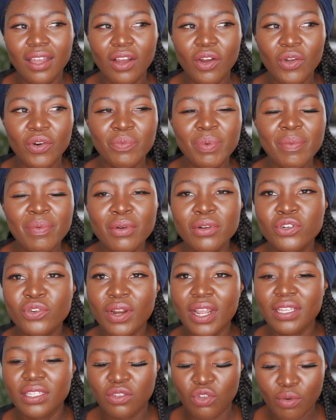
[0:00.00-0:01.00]
or people will
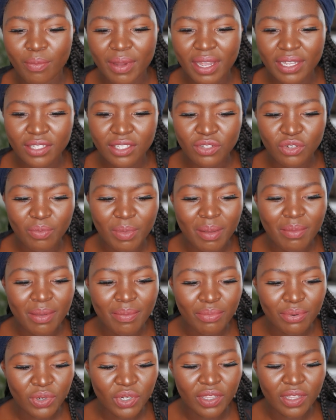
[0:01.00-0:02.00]
try so much to maybe
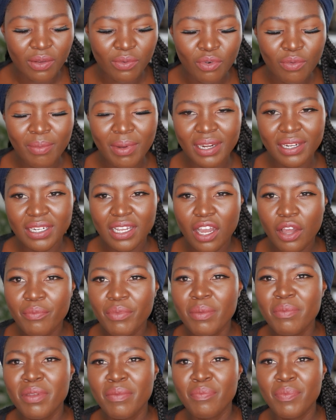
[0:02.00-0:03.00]
put the woman down,
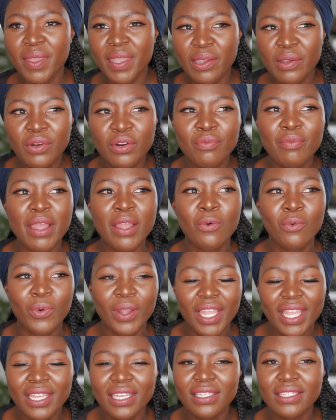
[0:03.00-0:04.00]
maybe pick on my
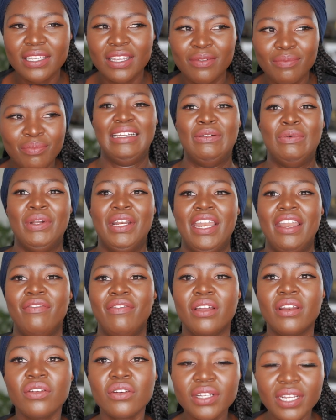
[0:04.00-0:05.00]
weight and
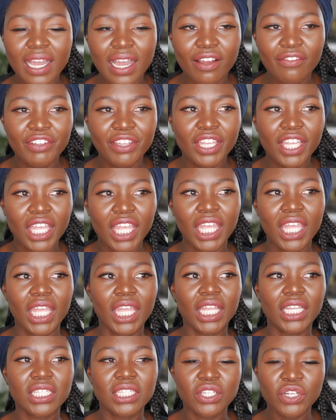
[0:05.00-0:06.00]
whatever, not having
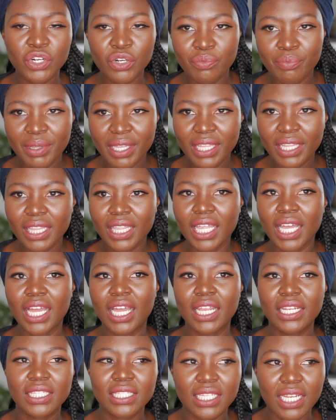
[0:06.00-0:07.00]
kids, not being
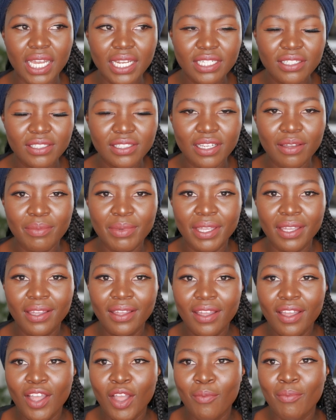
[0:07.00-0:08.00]
that, slut
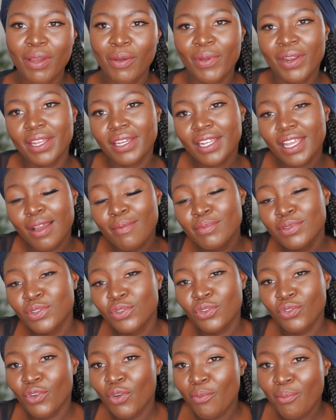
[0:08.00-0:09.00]
shaming. But when it comes
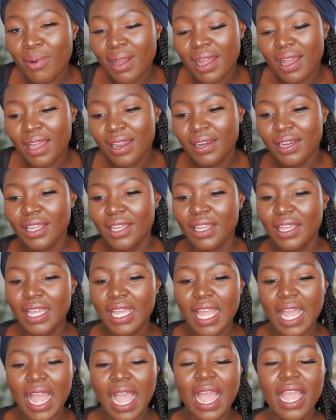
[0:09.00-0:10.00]
to your man,
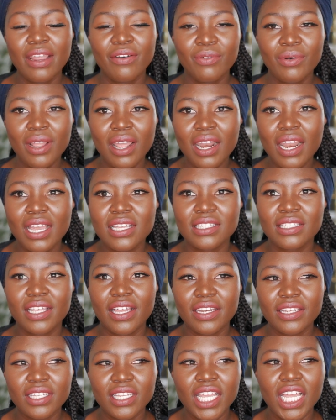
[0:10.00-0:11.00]
I realized
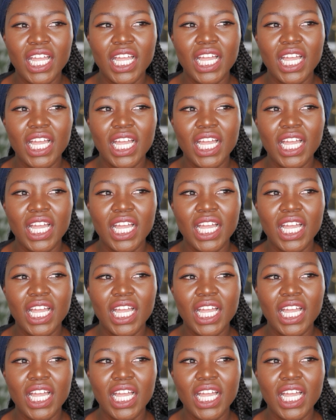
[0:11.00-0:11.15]
that